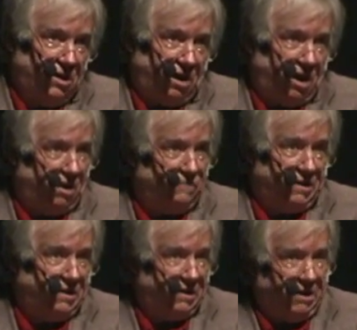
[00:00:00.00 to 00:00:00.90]
of
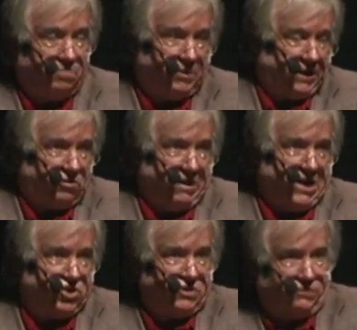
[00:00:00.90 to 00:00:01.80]
uh, airplane
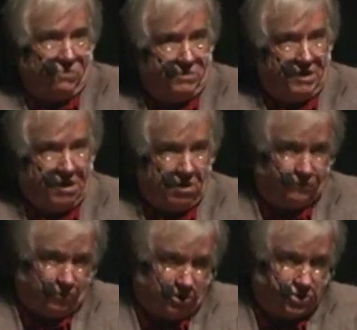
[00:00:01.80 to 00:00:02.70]
crashes for the Air
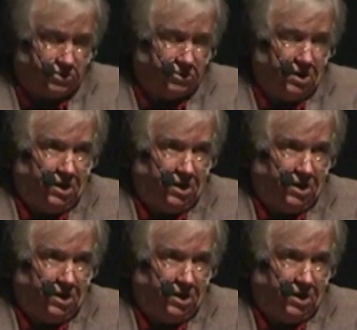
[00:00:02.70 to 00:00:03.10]
Force.